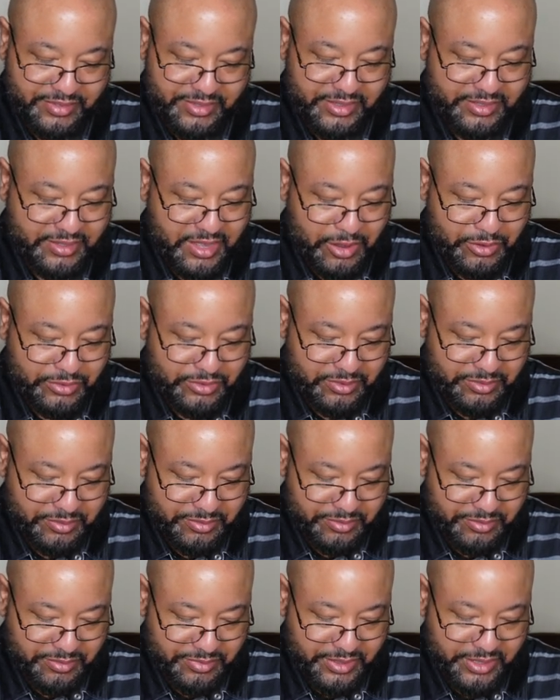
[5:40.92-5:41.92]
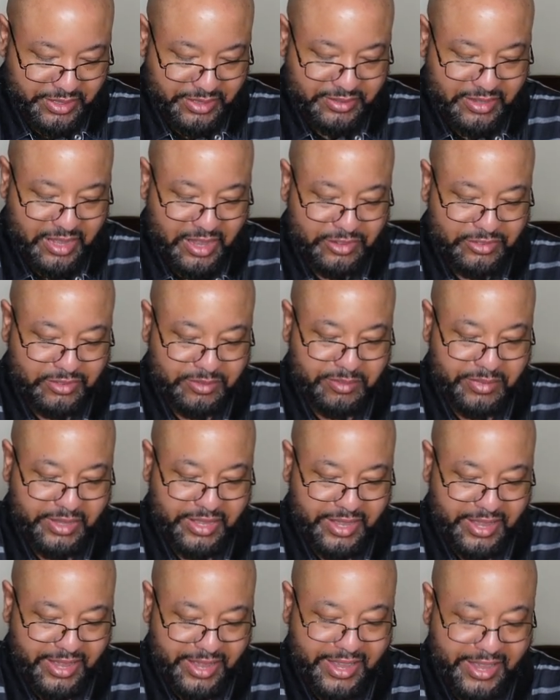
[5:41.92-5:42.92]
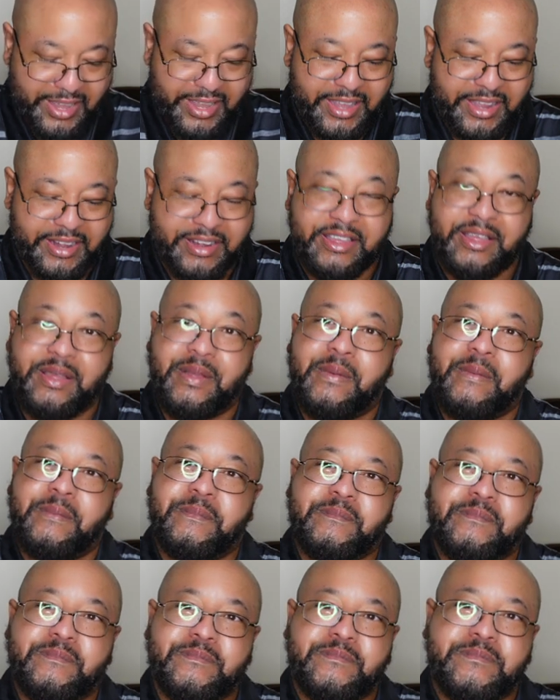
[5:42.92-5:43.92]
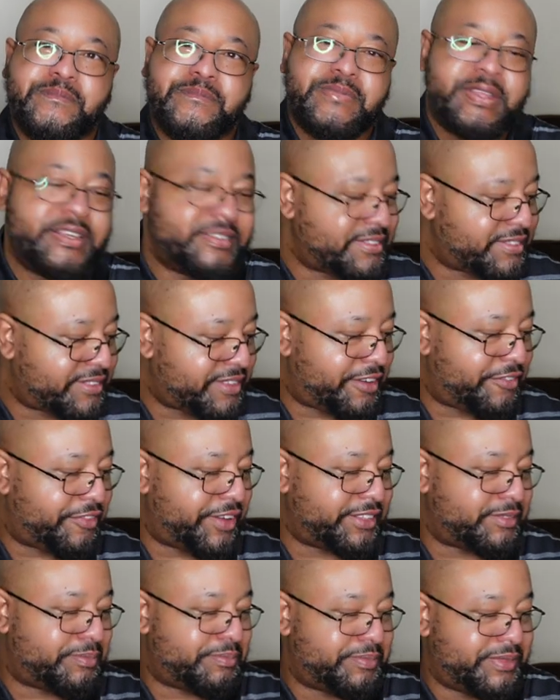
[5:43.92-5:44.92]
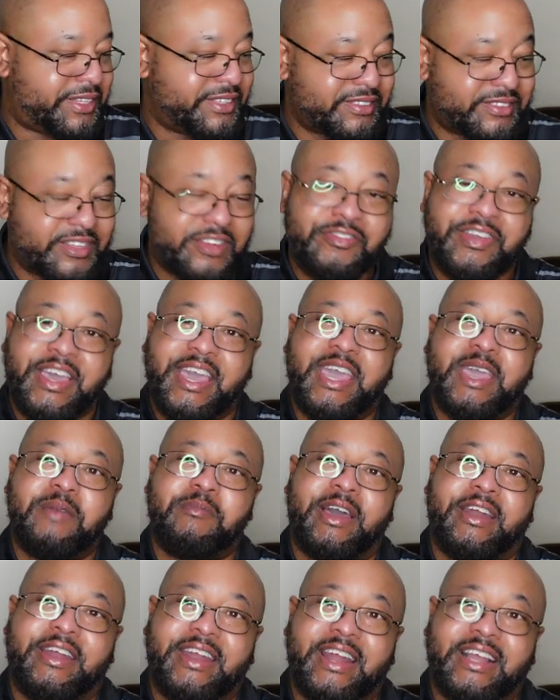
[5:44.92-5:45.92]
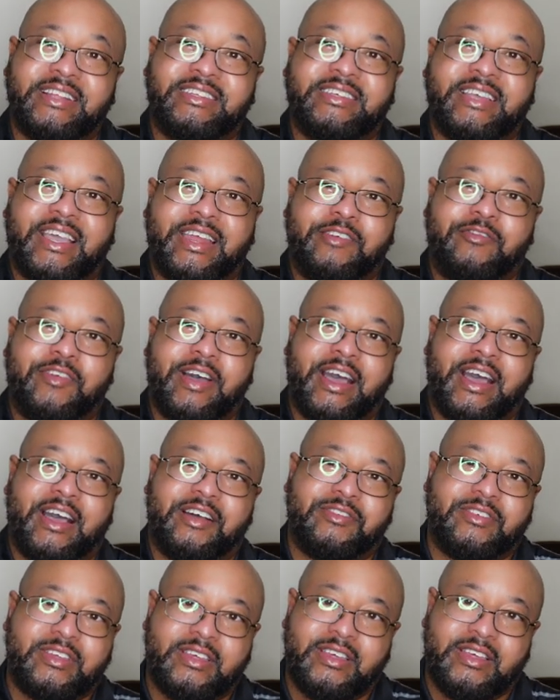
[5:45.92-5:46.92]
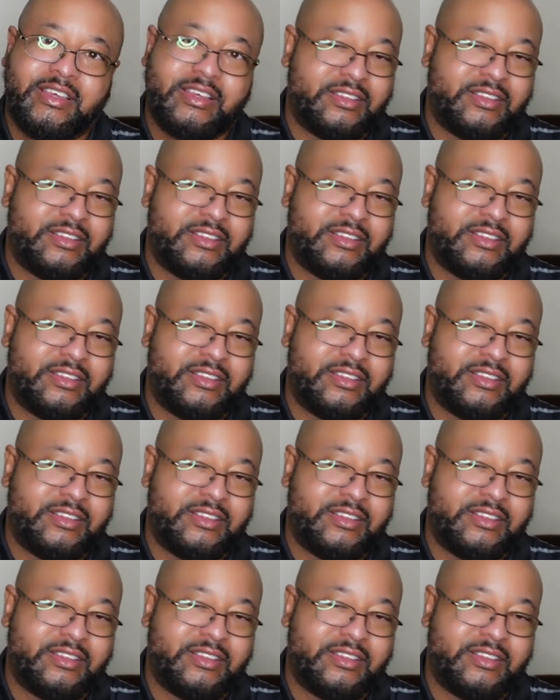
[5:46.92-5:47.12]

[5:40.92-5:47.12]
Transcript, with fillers: it's awesome. It's awesome. And this stuff has, this stuff came out in 1985.